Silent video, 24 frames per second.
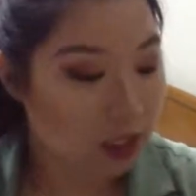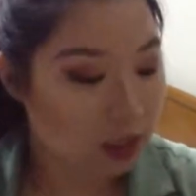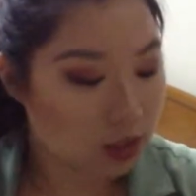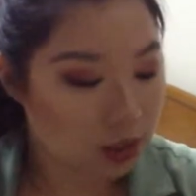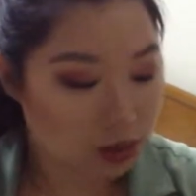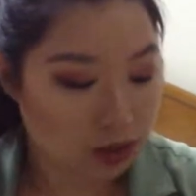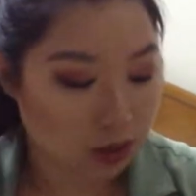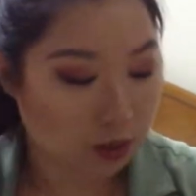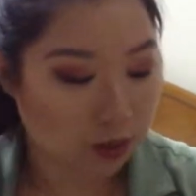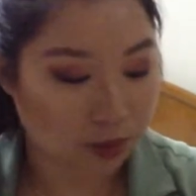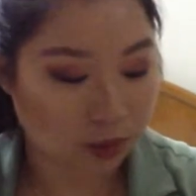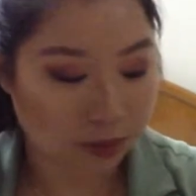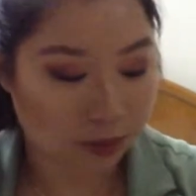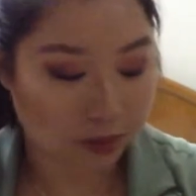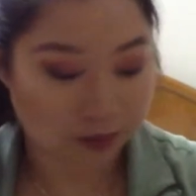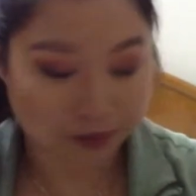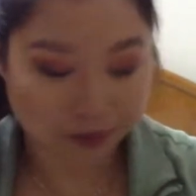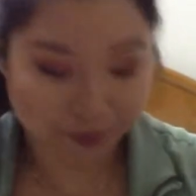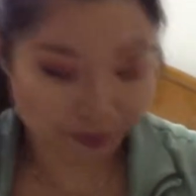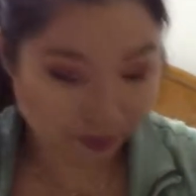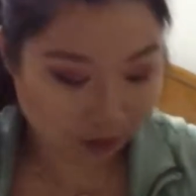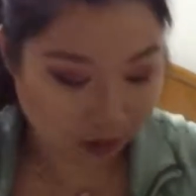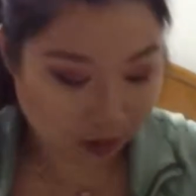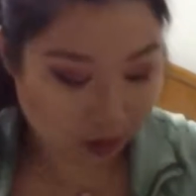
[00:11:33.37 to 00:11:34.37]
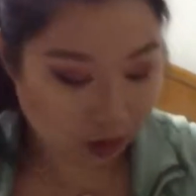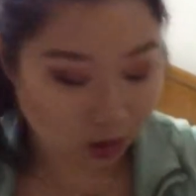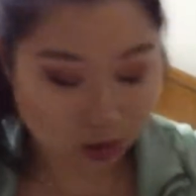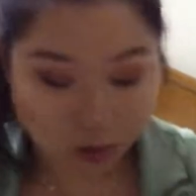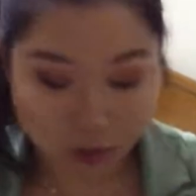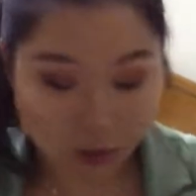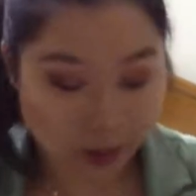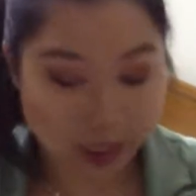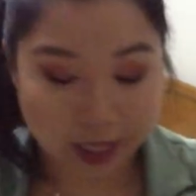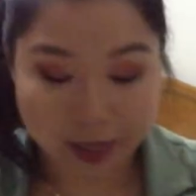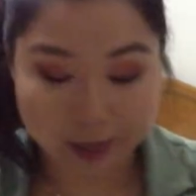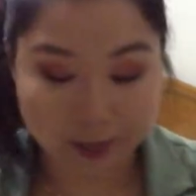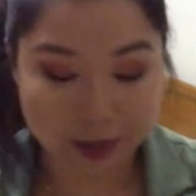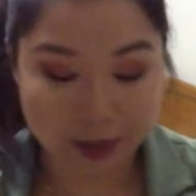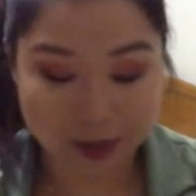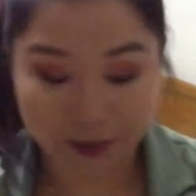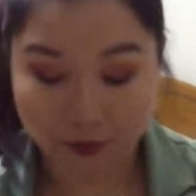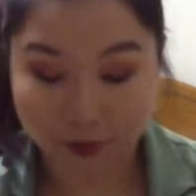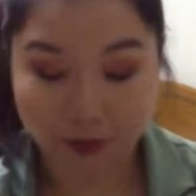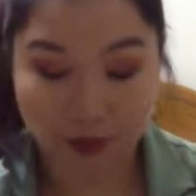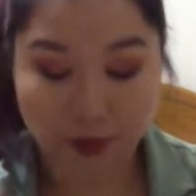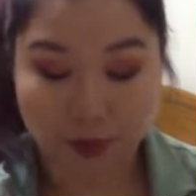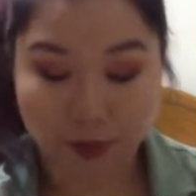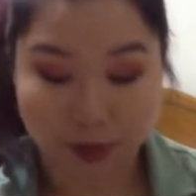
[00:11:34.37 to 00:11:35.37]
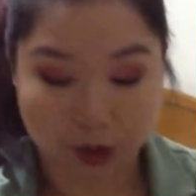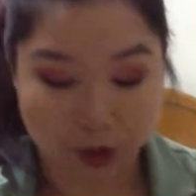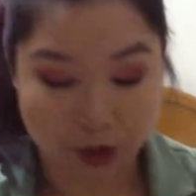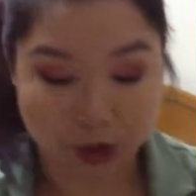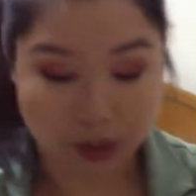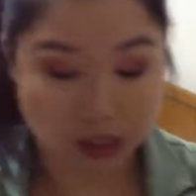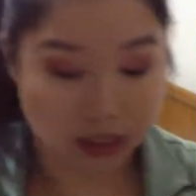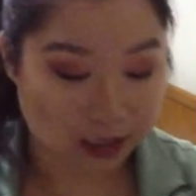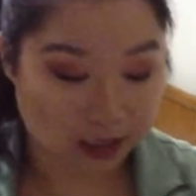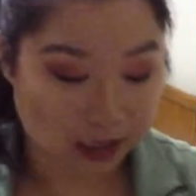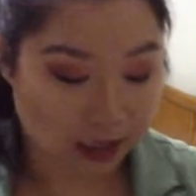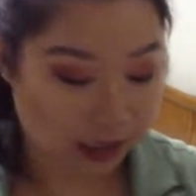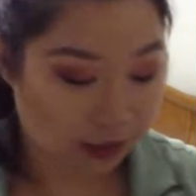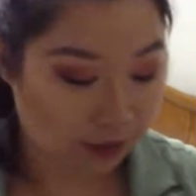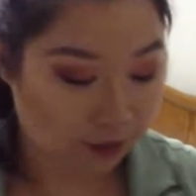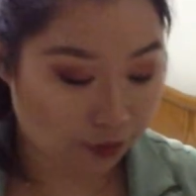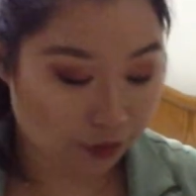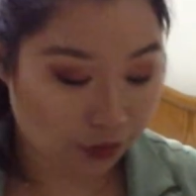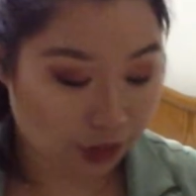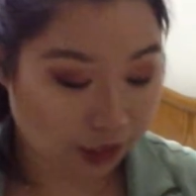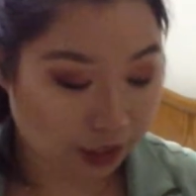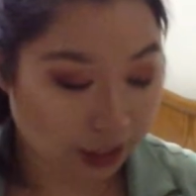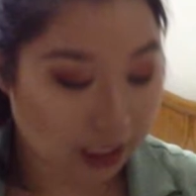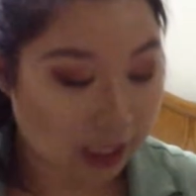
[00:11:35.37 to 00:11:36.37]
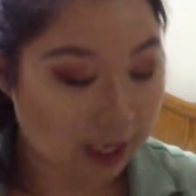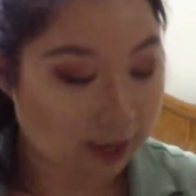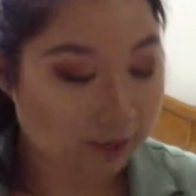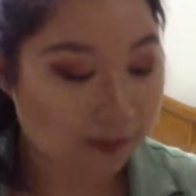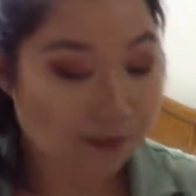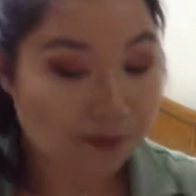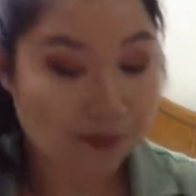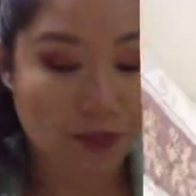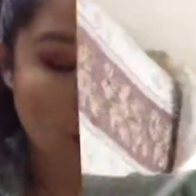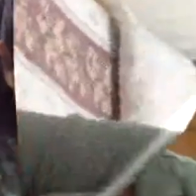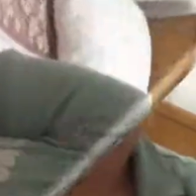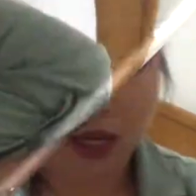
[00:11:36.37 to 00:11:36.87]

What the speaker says: So no way am I ever repurchasing that ever again.